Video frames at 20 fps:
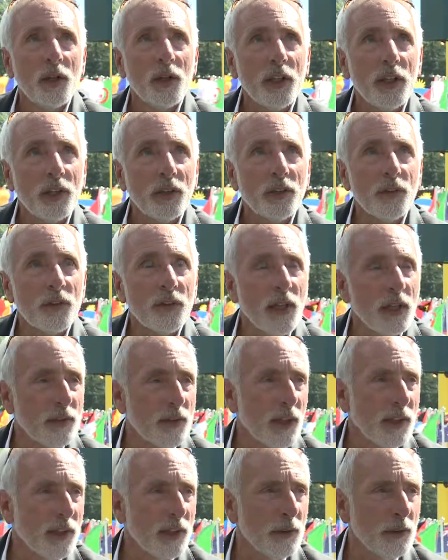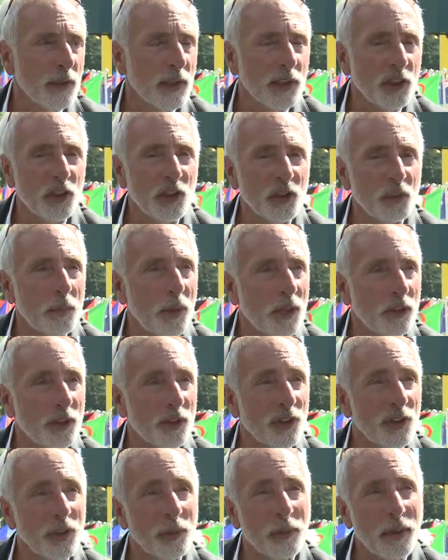it's, there's nothing really
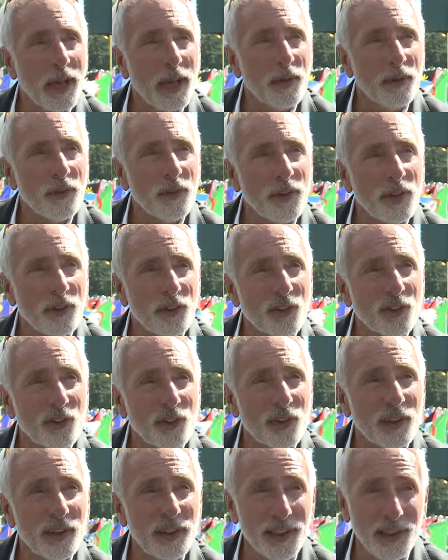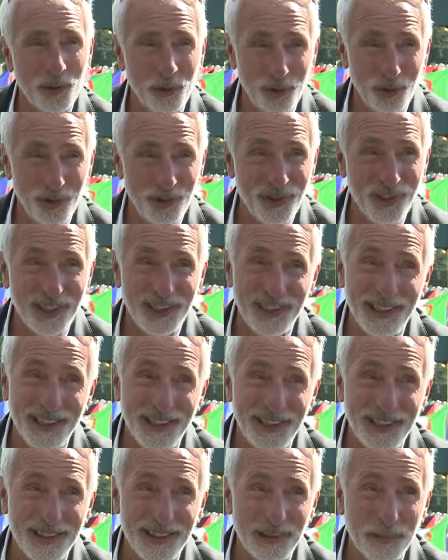special about necessarily those
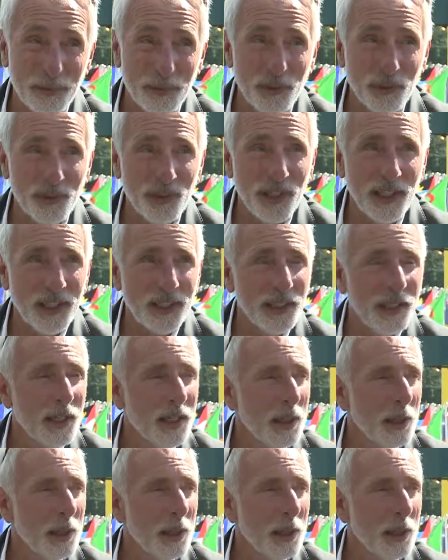cities per se,